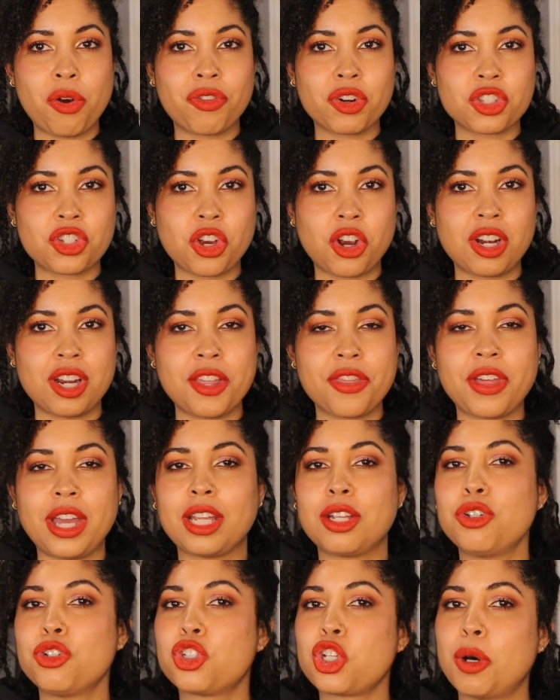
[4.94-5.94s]
or returning,
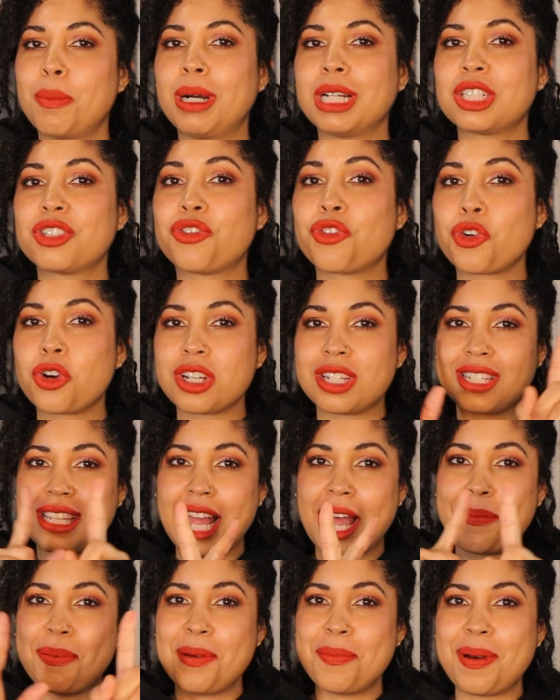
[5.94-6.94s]
thank you so much for
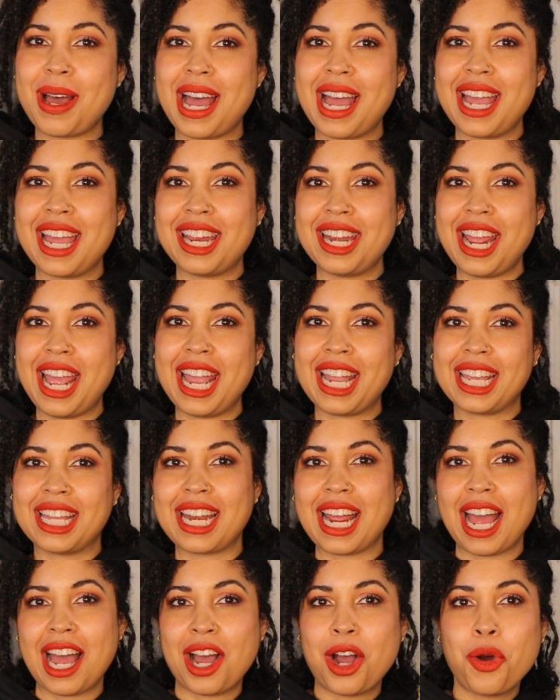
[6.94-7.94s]
stopping by and
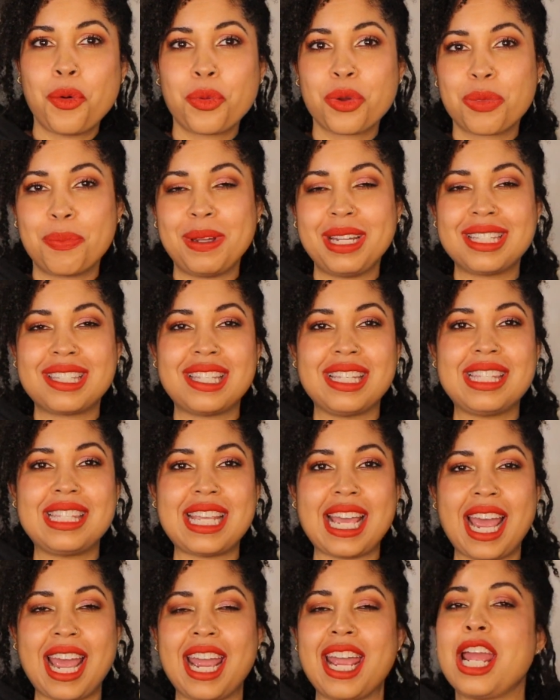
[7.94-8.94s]
hanging out with me
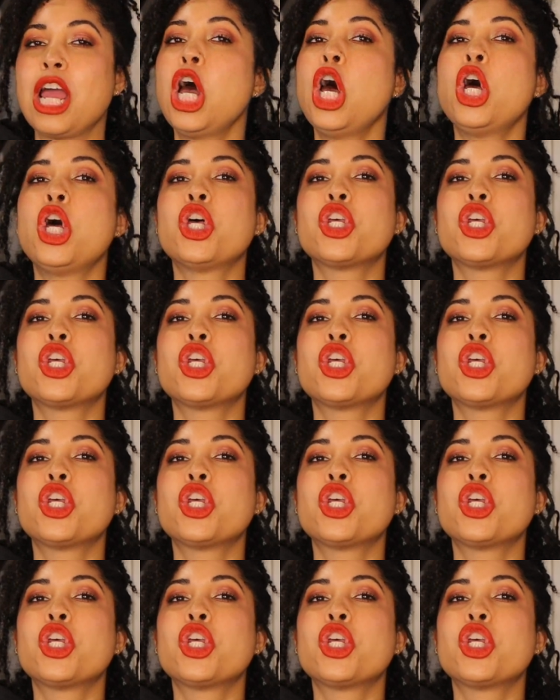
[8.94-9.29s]
today.